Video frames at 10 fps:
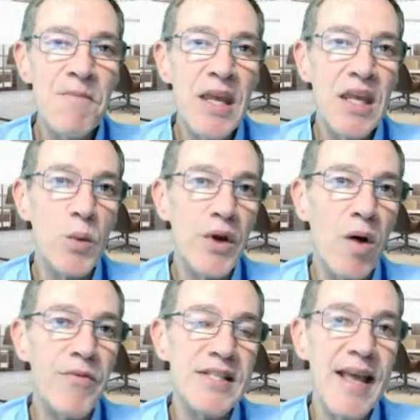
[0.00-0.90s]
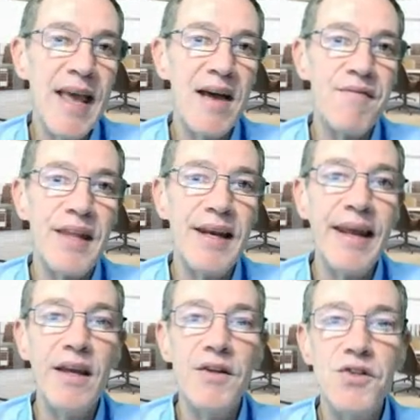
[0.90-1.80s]
You would obviously have the
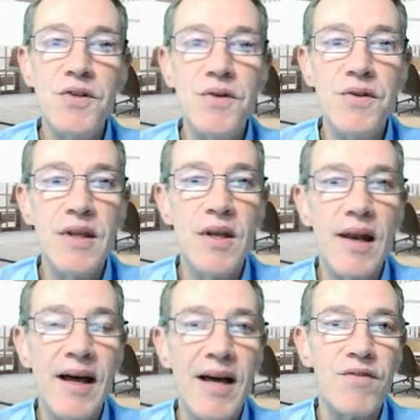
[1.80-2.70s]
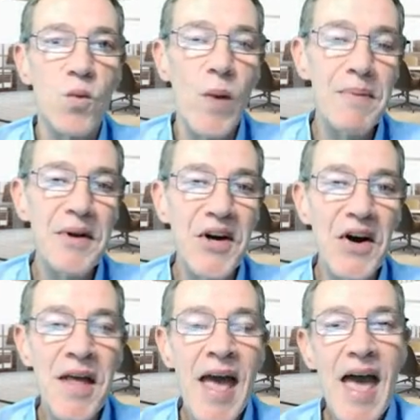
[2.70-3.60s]
link to the live
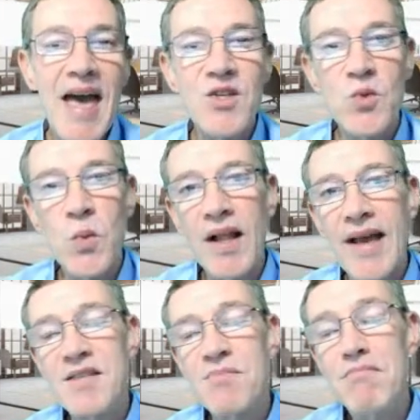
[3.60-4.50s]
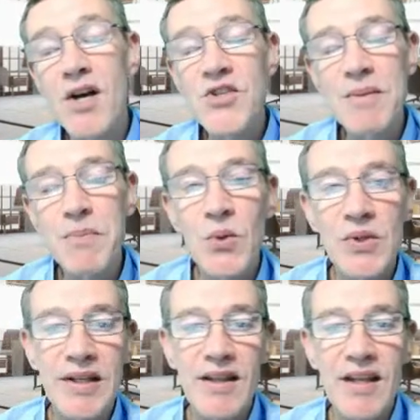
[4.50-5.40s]
webinar, as well as, most
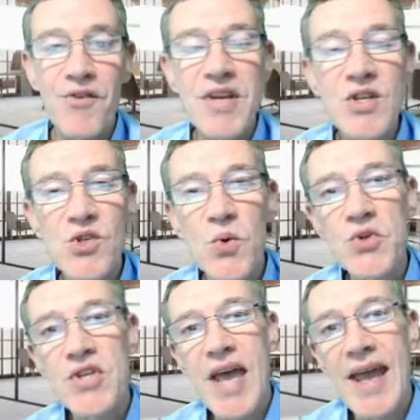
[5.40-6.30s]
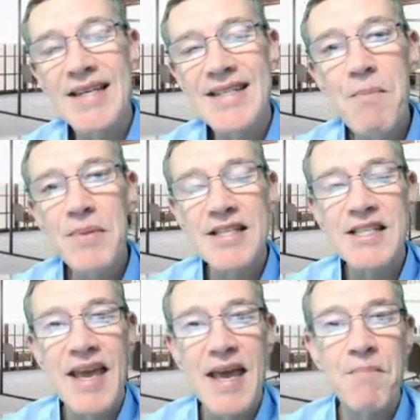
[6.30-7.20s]
important, the resource and
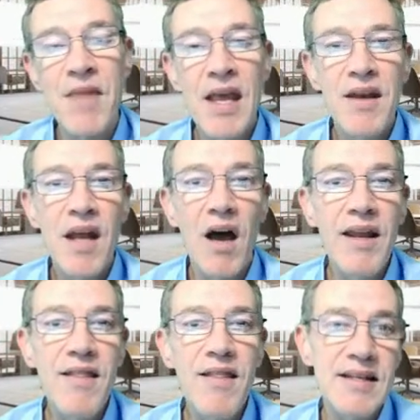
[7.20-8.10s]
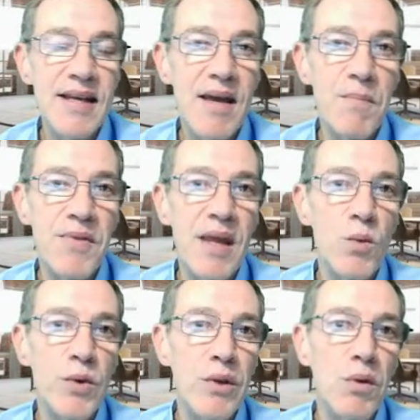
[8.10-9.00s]
templates tab. Now, in that tab, there
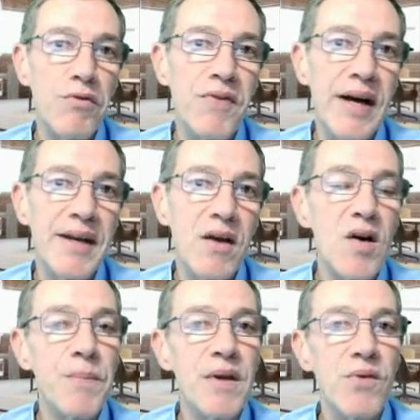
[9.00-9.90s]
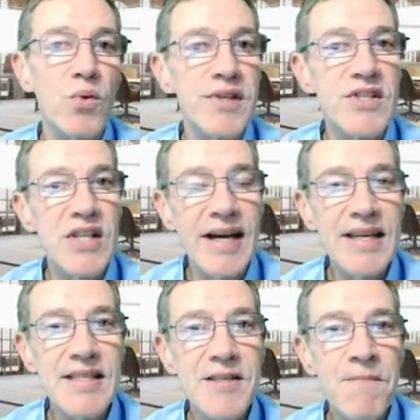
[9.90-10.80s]
you will find a copy of all the slides